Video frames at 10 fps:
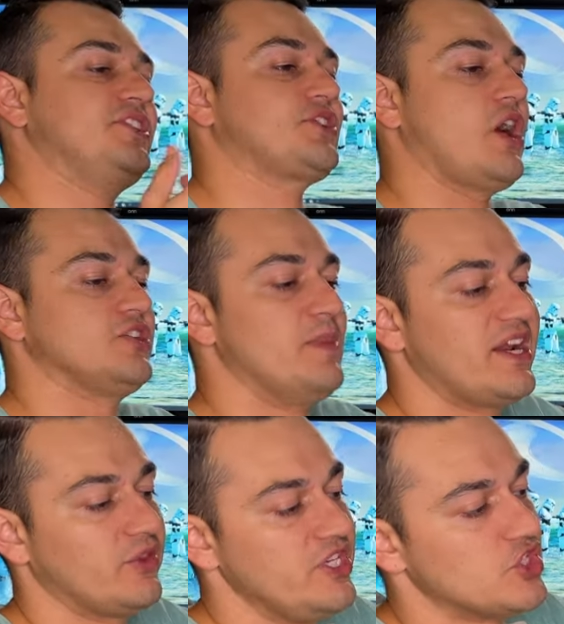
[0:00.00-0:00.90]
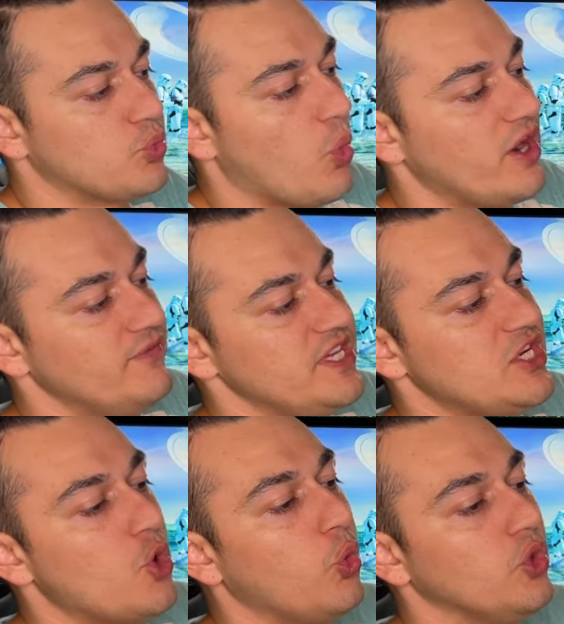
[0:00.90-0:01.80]
is this cosmetically just one of the
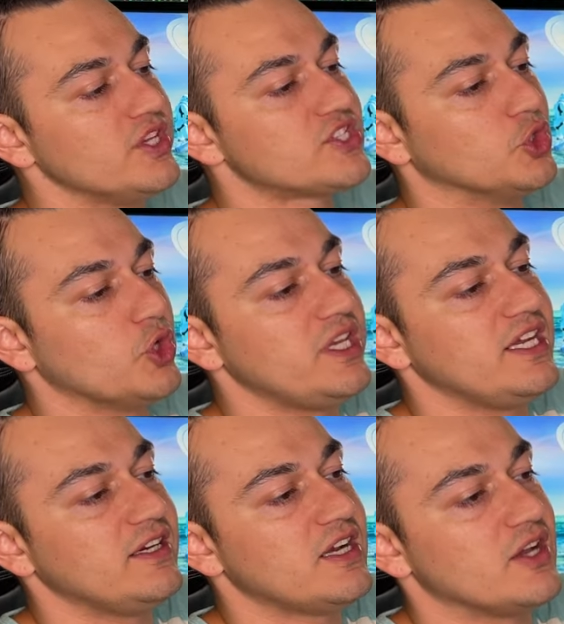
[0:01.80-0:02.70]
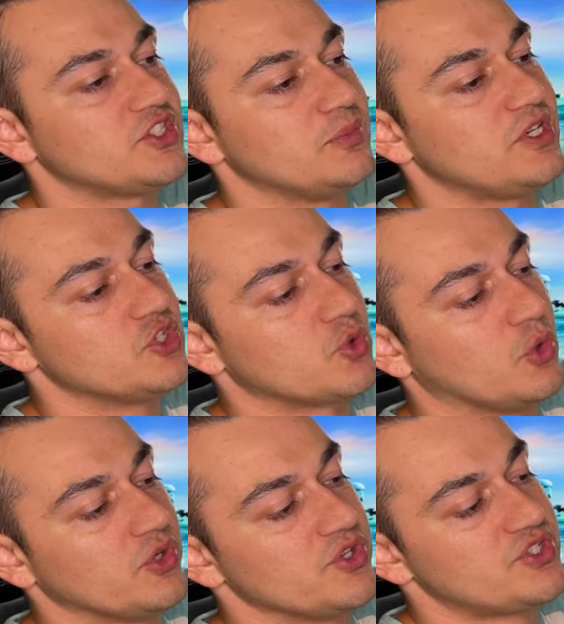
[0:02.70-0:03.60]
coolest looking custom
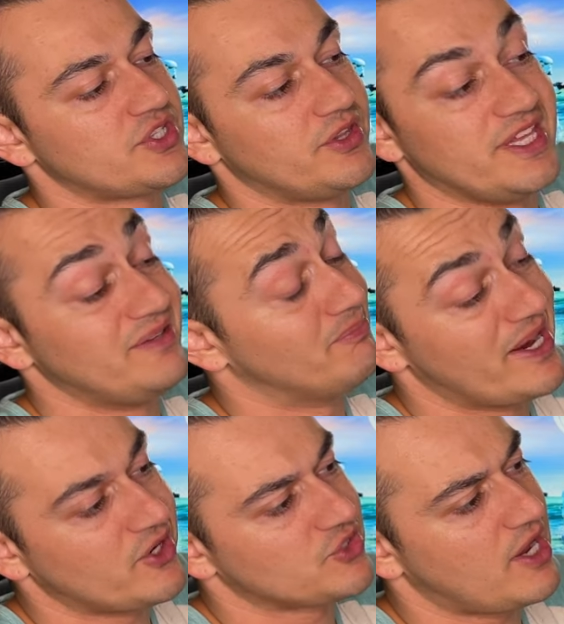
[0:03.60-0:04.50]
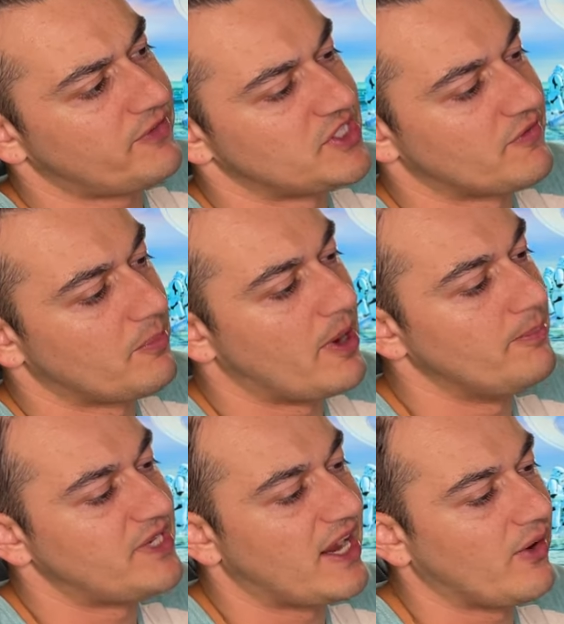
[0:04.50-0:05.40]
controllers that Microsoft has ever
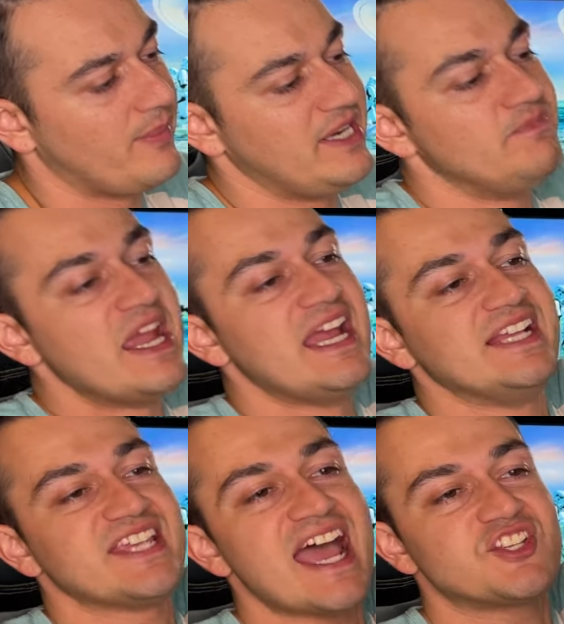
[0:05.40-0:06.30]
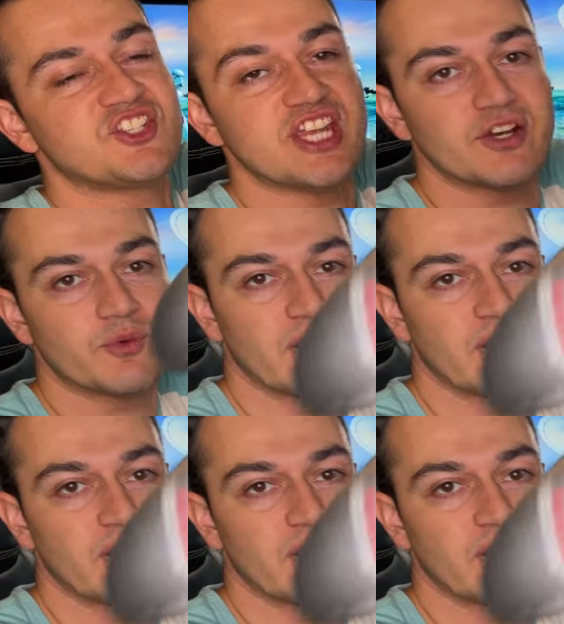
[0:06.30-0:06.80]
pumped out. I mean, it's etched in